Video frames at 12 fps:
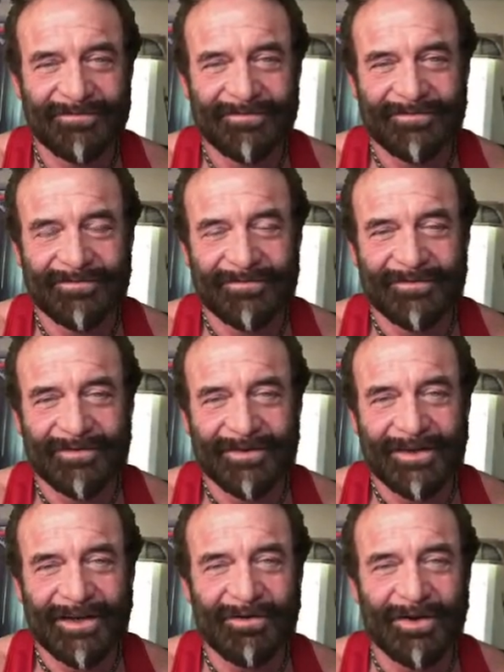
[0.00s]
I
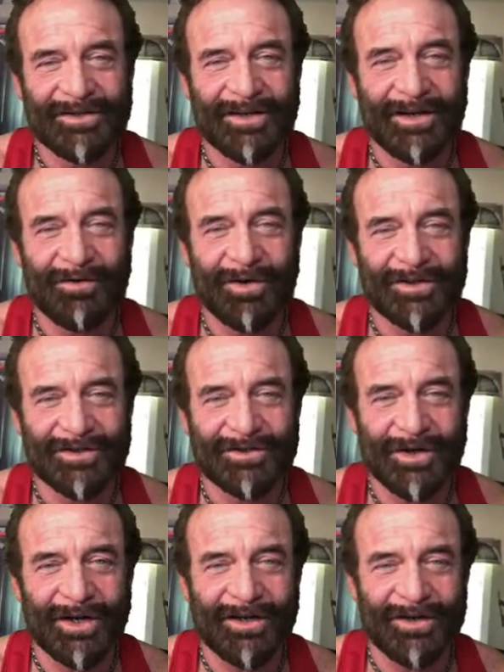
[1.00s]
wasn't. I wasn't
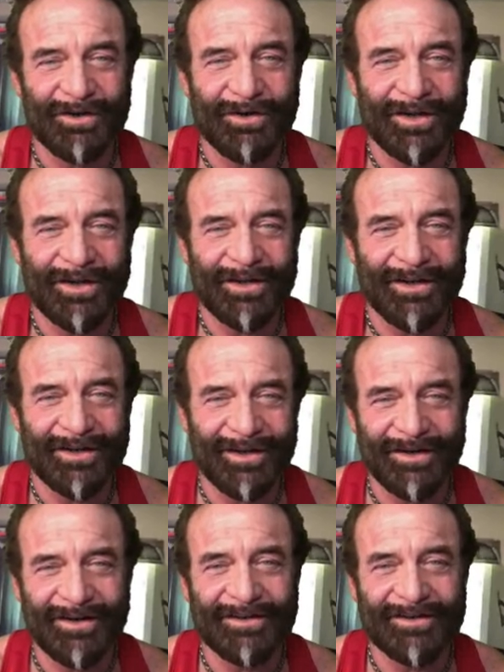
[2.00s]
trying to do anything
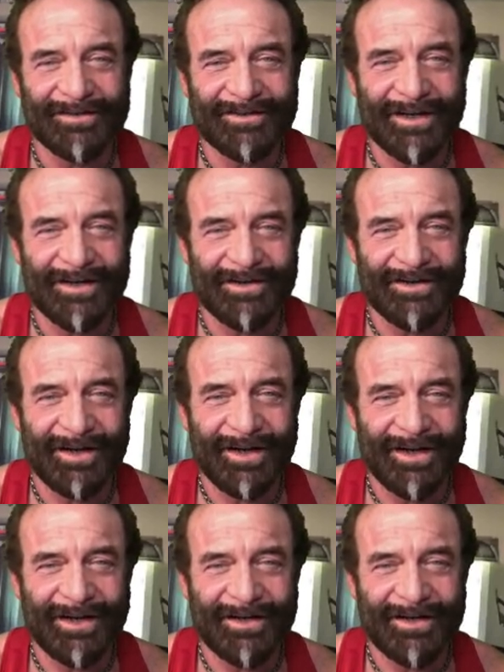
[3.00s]
there and take no, date.